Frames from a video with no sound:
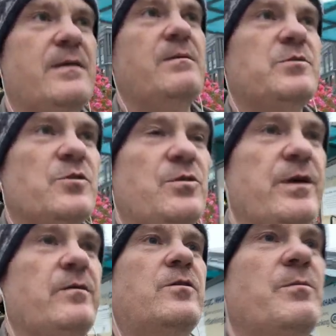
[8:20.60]
sure
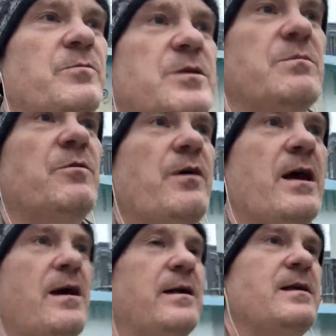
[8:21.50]
they'll come up with some great
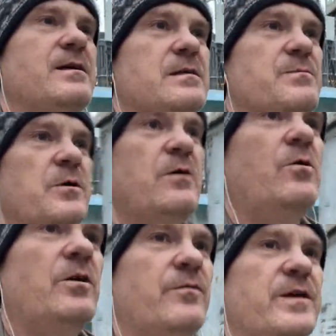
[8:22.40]
ideas. But
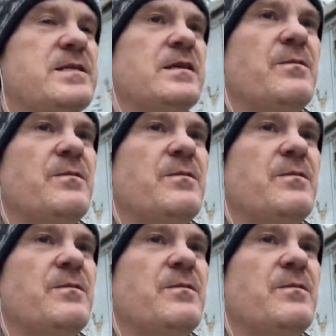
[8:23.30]
all of this at the